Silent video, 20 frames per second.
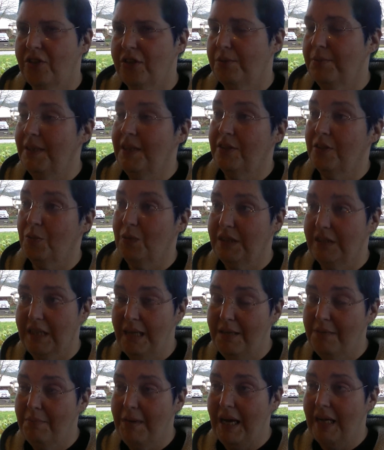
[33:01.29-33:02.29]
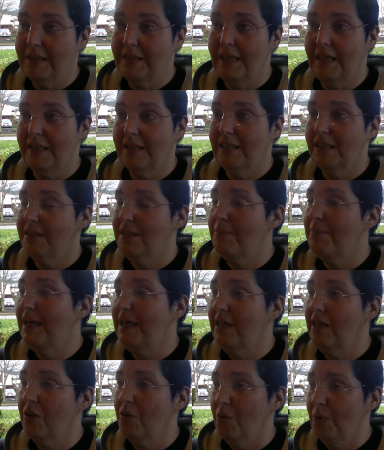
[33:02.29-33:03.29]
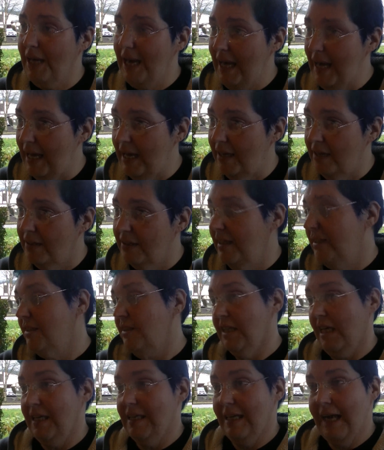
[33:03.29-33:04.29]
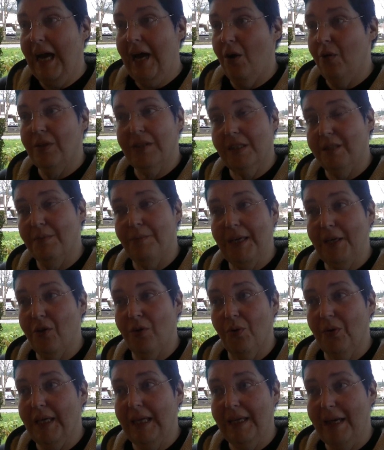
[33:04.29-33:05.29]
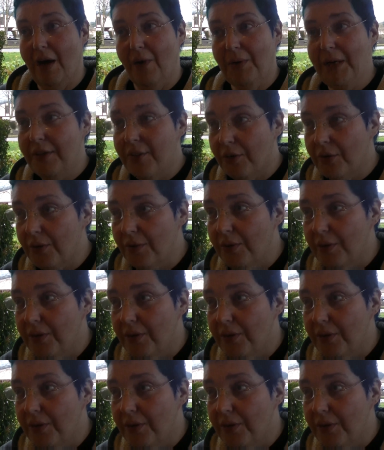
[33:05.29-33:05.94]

Just because it was done back then doesn't make it okay. It's done now, it doesn't make it okay now either.